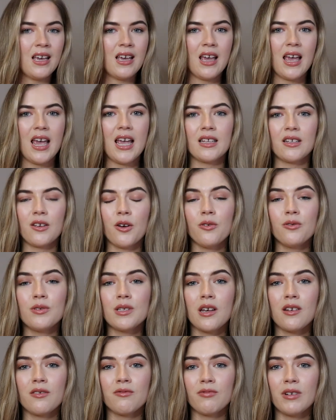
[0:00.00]
It goes
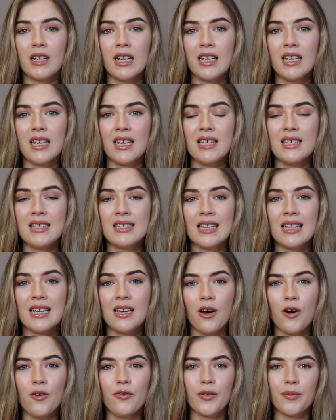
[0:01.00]
on really
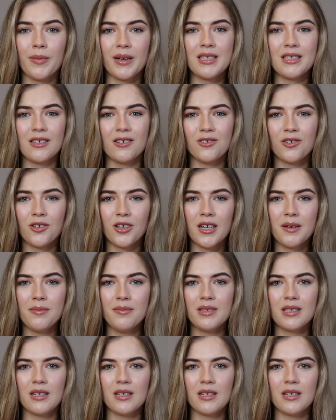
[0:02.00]
easily over my sun cream,